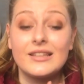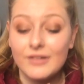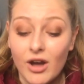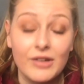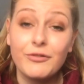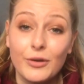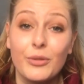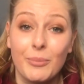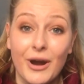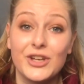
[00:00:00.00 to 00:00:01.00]
I feel
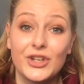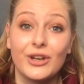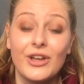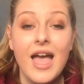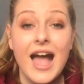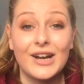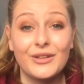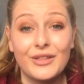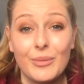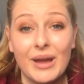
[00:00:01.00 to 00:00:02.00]
the pressure, and I
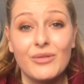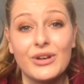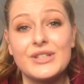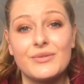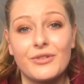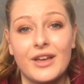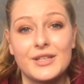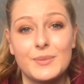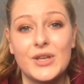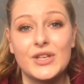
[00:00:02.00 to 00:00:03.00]
think the main reason for that
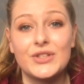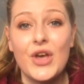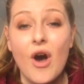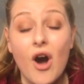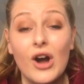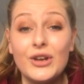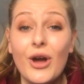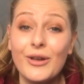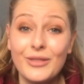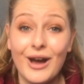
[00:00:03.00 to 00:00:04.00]
is because I
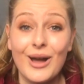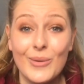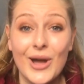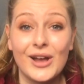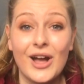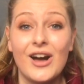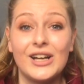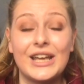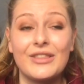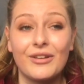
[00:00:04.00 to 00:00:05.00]
know that I work
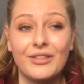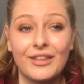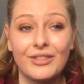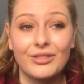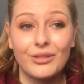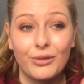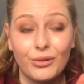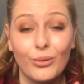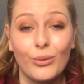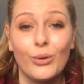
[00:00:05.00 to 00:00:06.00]
hard, and I think the
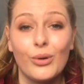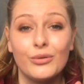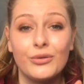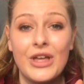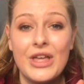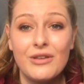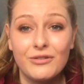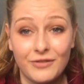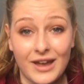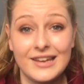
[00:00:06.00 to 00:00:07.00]
thought of
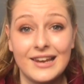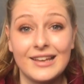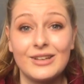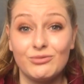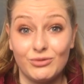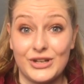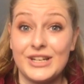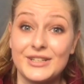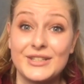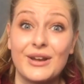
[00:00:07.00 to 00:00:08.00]
failing
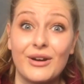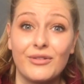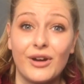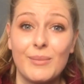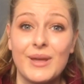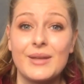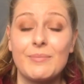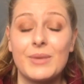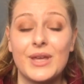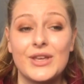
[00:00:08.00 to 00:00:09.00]
really does terrify me,
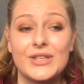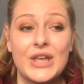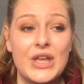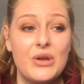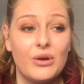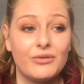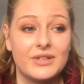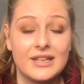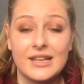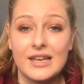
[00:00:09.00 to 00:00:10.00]
because
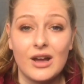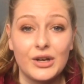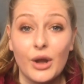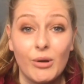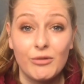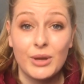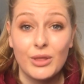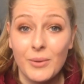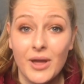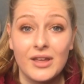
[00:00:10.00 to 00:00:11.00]
obviously I know I've put
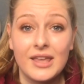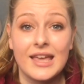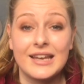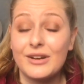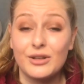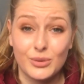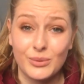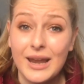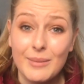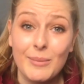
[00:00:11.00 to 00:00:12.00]
the work in and I don't
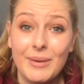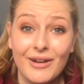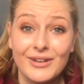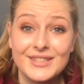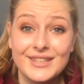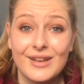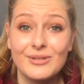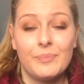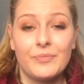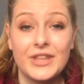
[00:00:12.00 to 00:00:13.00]
want to let my parents down.